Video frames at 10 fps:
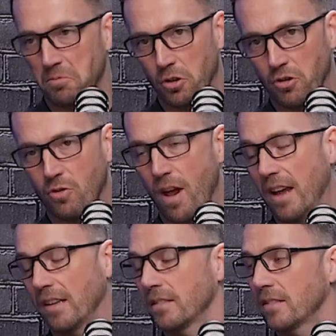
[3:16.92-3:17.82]
couldn't
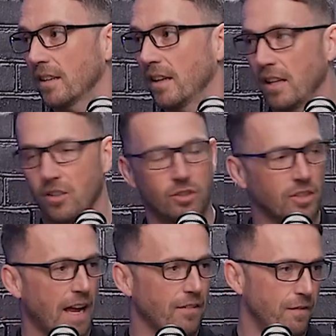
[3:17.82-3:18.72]
train and then you
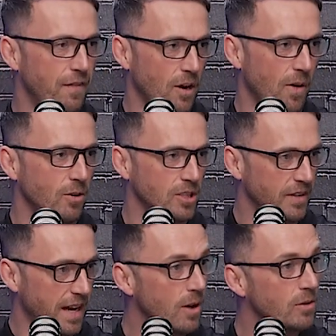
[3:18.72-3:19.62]
suddenly have to figure out
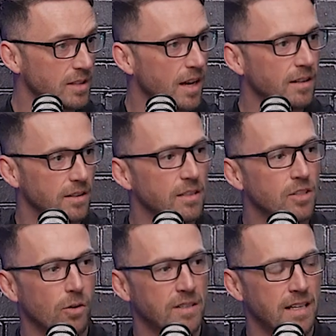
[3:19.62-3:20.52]
something else that
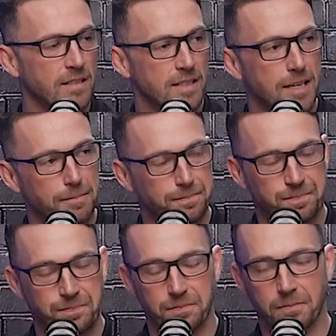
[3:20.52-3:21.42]
is your identity.
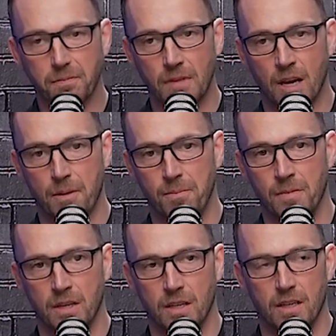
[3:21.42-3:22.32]
Um,
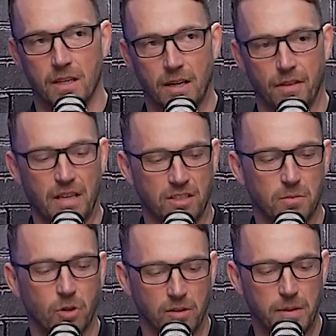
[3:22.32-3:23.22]
and I think
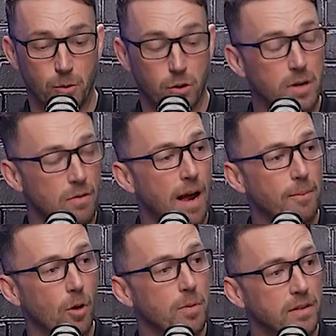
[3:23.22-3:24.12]
sometimes people do get
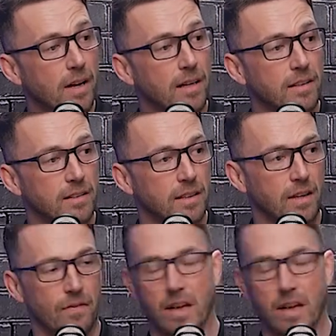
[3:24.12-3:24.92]
wrapped up in that, and, and